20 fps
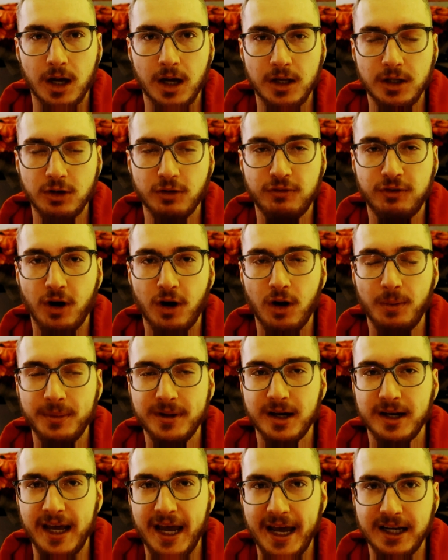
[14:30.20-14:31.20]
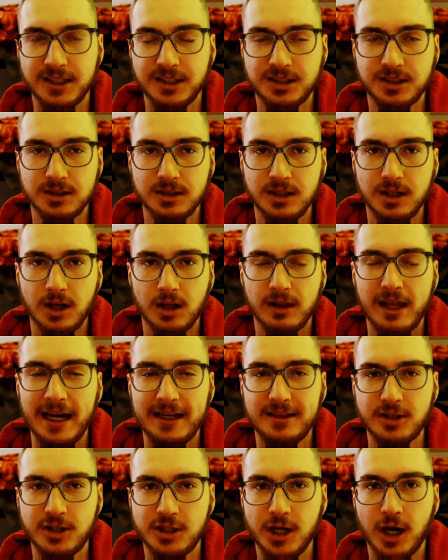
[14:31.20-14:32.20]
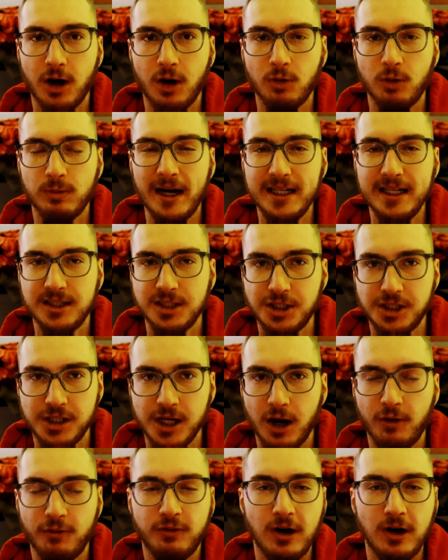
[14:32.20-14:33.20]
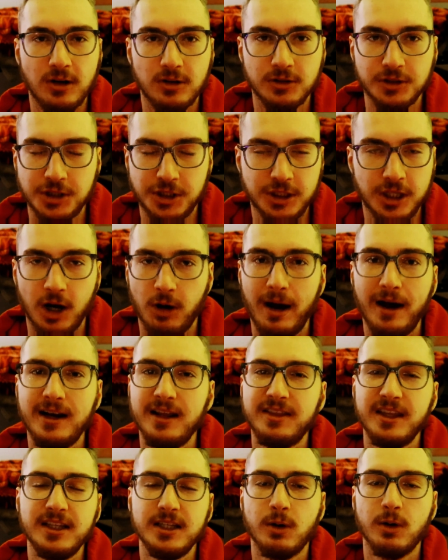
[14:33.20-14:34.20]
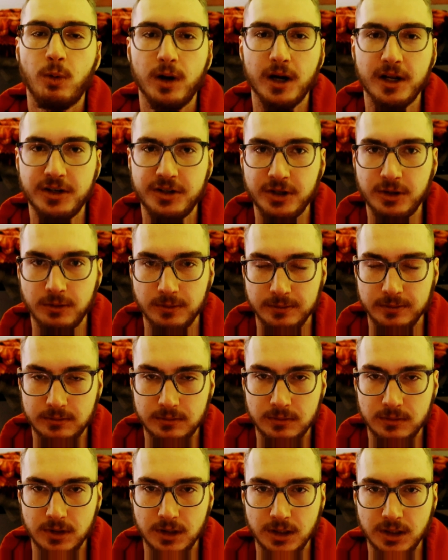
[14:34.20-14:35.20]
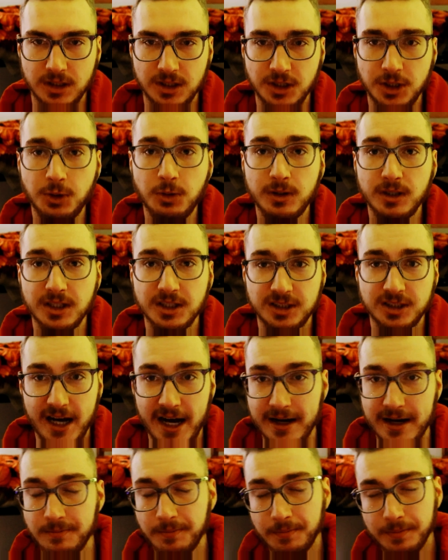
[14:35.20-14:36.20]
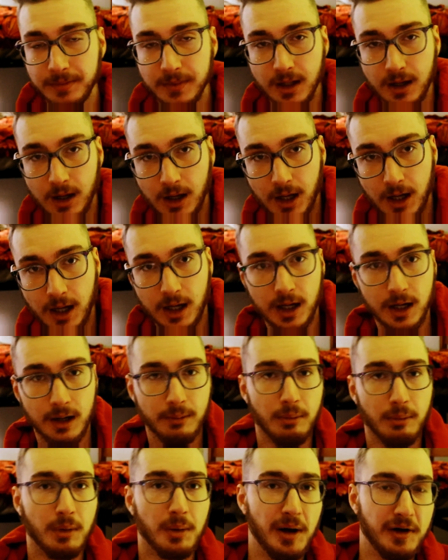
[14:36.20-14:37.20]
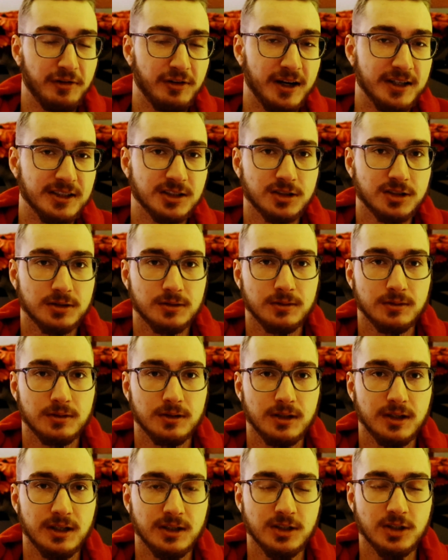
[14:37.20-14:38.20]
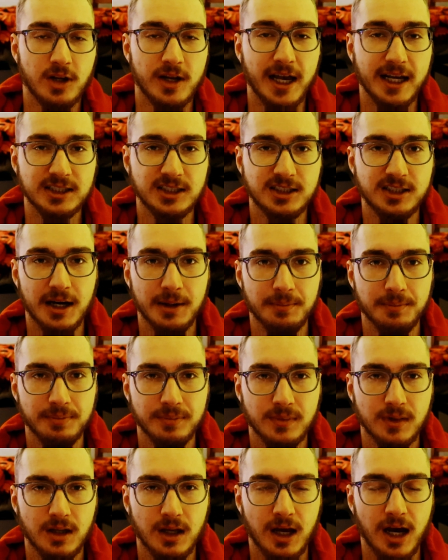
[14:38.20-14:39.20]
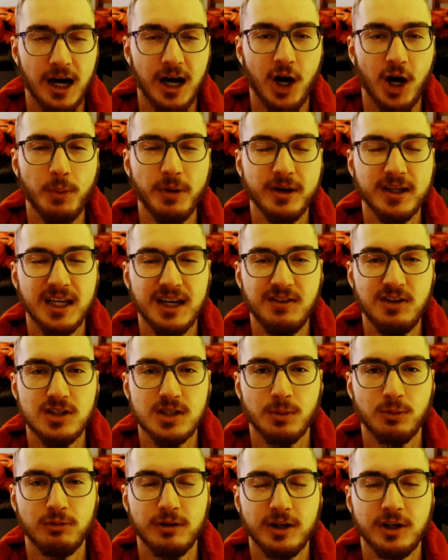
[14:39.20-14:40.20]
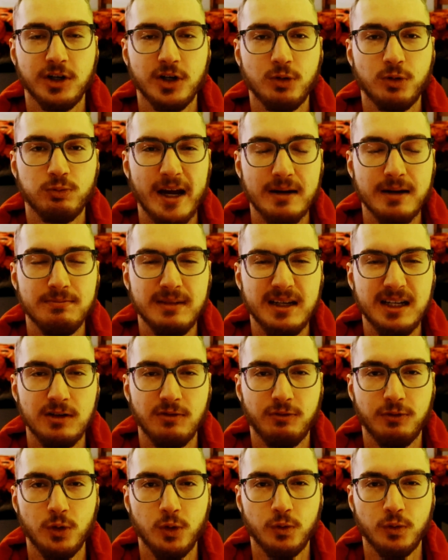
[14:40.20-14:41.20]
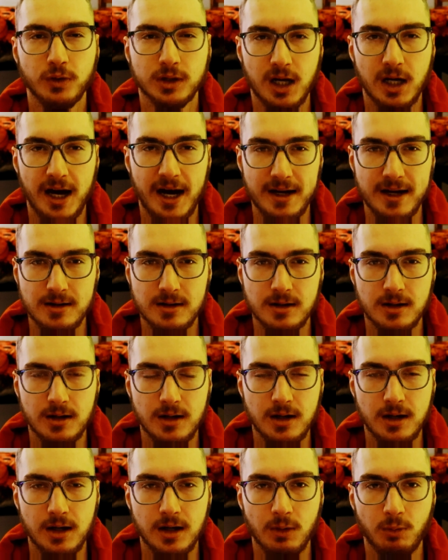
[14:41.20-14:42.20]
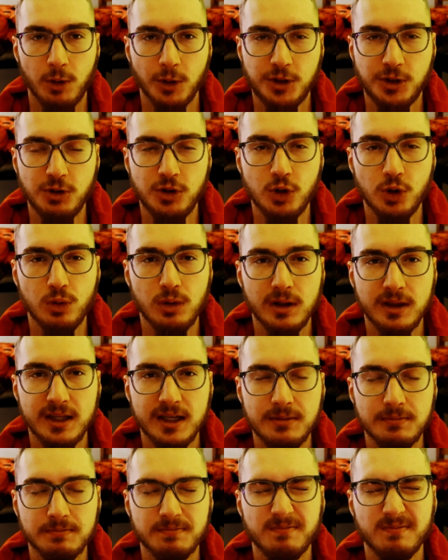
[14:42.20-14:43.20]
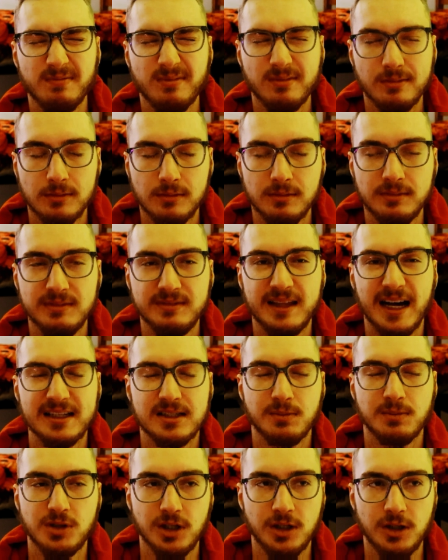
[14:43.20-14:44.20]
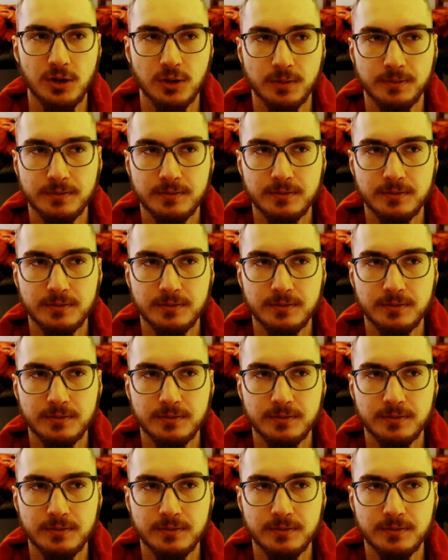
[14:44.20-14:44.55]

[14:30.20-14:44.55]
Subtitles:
You follow me on X, like the show, rate the show, follow the show, anything you want to do. You can decide. Well, my friends, until next time, I hope it gave you some good red meat and food for thought. What you do with it, that's up to you.